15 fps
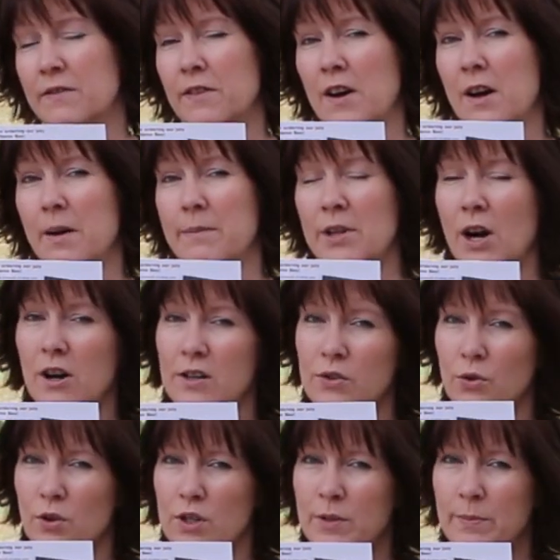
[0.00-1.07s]
from the Heart
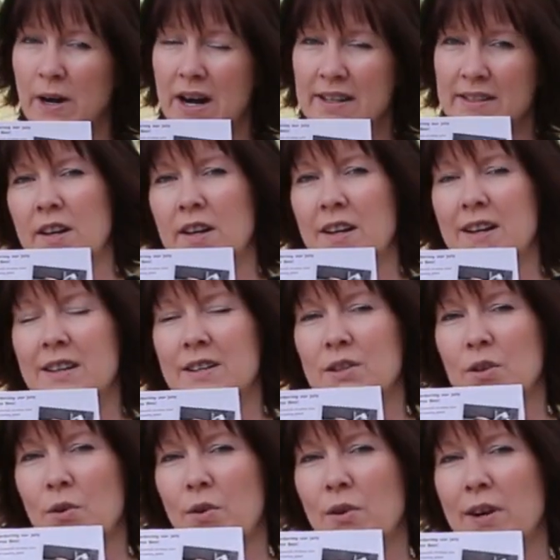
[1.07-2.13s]
to Horse box
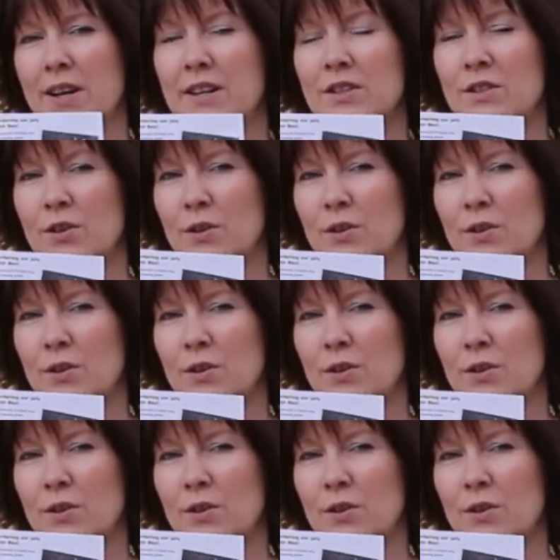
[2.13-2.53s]
is going